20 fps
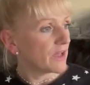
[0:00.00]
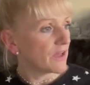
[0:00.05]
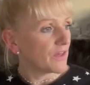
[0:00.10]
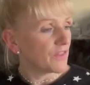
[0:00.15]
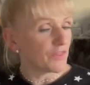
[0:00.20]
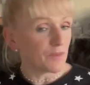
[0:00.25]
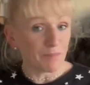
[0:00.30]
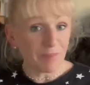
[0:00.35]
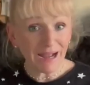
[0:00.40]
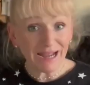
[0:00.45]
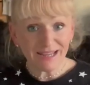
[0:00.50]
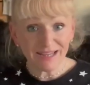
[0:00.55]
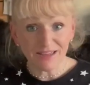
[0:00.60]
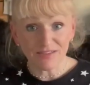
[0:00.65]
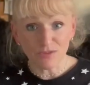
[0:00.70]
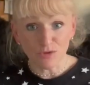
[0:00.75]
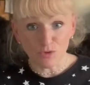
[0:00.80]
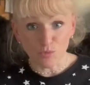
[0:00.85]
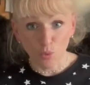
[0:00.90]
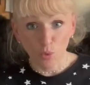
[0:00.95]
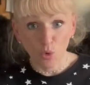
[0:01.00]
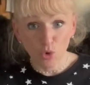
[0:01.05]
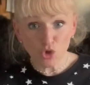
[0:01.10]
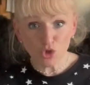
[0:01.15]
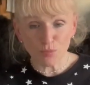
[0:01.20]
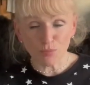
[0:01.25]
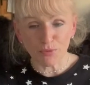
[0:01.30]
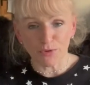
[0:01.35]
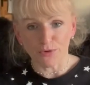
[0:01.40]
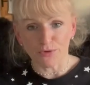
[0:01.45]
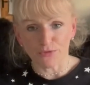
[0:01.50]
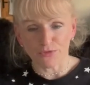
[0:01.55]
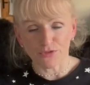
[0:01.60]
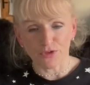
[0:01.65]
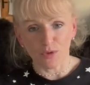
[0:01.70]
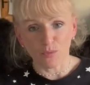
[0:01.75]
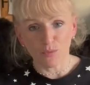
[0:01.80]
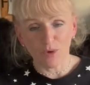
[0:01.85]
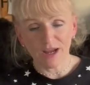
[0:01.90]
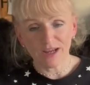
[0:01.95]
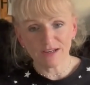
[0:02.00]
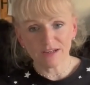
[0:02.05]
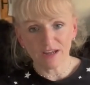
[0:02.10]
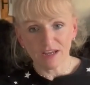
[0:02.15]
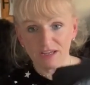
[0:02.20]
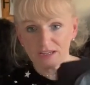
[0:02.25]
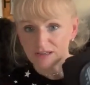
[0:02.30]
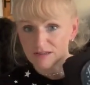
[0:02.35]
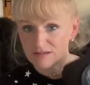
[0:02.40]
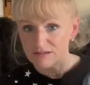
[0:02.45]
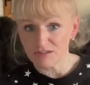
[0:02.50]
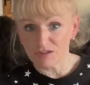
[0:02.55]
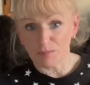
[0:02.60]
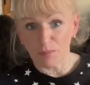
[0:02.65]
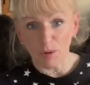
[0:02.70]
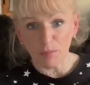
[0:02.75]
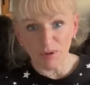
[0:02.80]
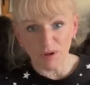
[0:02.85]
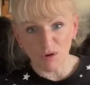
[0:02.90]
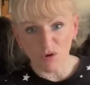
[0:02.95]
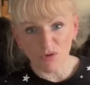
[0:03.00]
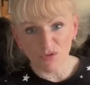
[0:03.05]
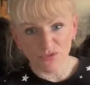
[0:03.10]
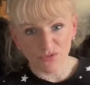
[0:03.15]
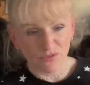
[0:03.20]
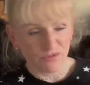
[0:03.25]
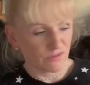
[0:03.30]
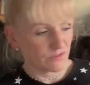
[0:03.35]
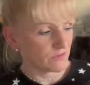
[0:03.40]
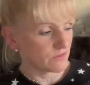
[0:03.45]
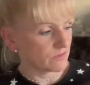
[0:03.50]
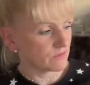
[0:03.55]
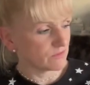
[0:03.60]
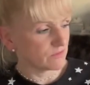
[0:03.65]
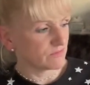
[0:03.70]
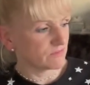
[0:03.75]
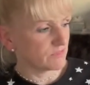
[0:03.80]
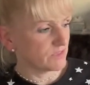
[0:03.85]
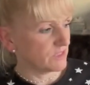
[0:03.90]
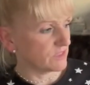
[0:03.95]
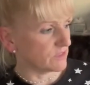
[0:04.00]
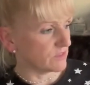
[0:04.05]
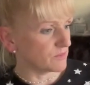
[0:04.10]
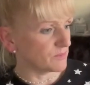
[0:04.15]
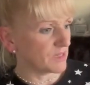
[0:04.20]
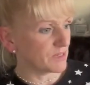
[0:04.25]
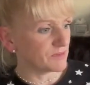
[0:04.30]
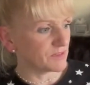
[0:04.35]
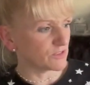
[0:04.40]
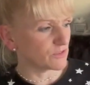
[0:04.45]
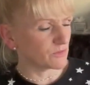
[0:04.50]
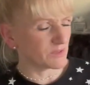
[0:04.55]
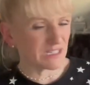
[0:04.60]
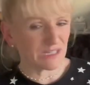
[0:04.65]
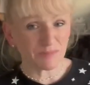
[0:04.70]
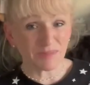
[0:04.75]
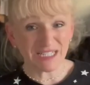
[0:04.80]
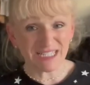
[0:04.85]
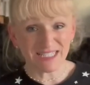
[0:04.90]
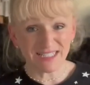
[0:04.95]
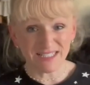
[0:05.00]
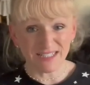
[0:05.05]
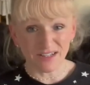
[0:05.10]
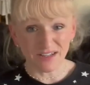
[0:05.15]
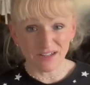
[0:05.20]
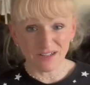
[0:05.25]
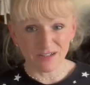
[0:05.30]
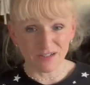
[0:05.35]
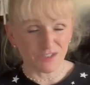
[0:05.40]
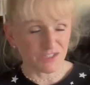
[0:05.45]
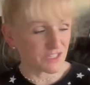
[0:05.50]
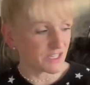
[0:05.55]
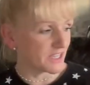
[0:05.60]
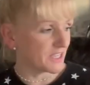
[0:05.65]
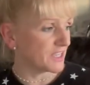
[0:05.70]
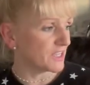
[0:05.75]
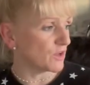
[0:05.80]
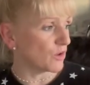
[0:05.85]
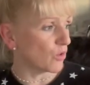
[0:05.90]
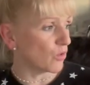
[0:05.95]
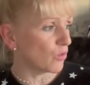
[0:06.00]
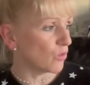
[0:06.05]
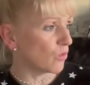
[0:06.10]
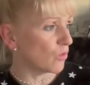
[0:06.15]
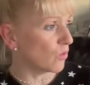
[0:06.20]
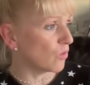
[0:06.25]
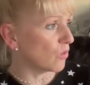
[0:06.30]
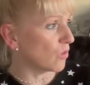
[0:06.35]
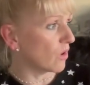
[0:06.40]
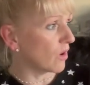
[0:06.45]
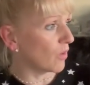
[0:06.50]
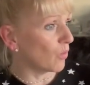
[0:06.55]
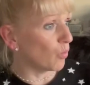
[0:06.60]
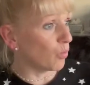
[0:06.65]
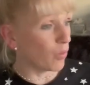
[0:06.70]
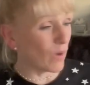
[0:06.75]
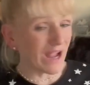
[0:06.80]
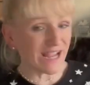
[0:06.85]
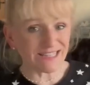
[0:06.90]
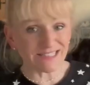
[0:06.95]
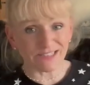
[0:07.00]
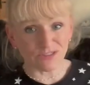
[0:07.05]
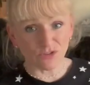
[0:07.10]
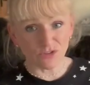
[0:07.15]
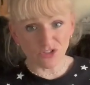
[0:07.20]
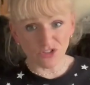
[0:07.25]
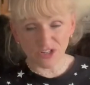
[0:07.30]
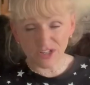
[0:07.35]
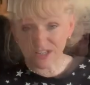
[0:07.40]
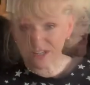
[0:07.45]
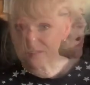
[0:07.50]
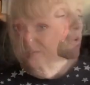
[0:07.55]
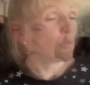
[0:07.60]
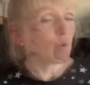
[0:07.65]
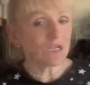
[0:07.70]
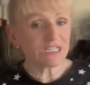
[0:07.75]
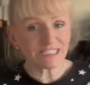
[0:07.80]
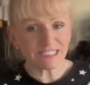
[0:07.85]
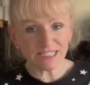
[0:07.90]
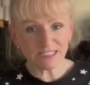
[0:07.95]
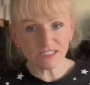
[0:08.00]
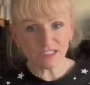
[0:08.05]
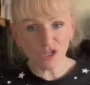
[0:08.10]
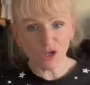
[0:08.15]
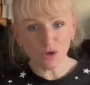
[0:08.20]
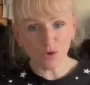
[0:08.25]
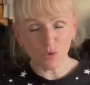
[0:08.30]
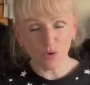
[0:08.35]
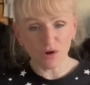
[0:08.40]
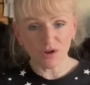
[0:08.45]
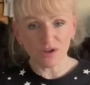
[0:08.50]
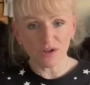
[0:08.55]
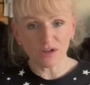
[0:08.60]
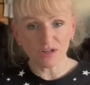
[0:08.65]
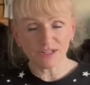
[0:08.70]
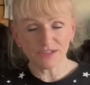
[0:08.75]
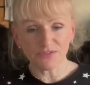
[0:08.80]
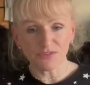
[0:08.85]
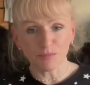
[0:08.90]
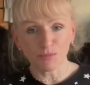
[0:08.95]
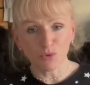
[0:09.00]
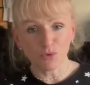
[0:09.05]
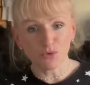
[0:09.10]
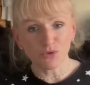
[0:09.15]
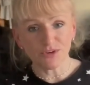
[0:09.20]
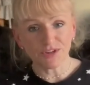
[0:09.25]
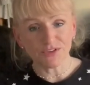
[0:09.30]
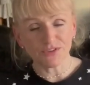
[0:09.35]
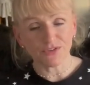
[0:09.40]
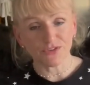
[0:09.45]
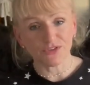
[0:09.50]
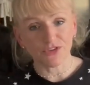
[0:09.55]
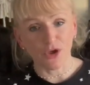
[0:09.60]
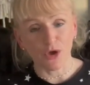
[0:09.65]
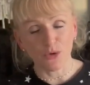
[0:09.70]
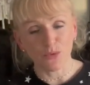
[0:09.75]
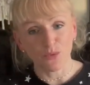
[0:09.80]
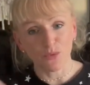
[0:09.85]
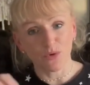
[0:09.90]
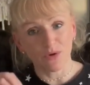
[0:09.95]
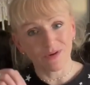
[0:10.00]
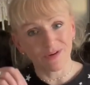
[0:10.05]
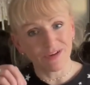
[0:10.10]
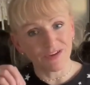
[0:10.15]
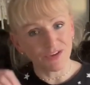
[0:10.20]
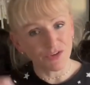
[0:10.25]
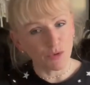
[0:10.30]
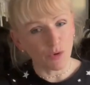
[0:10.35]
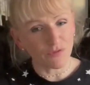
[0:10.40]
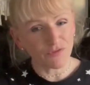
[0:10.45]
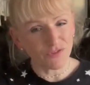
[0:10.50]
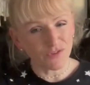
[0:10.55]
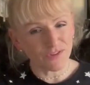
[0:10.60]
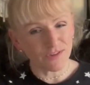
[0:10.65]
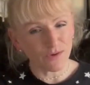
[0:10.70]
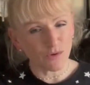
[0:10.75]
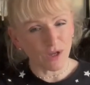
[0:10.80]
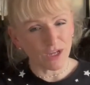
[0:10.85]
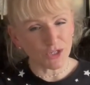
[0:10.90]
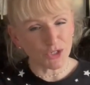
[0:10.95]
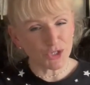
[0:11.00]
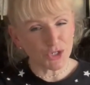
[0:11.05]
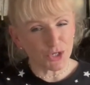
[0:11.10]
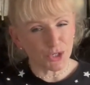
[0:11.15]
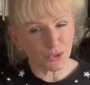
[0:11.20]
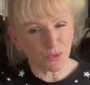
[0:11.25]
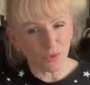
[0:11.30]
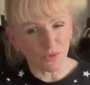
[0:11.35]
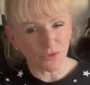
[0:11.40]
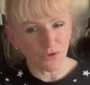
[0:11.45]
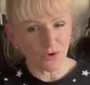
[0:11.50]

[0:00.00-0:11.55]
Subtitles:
backing that's waterproof. So when you pop it on, you know, maybe something a bit dirty or wet underneath. We tend to go quite early in the morning, so you often still get dew on the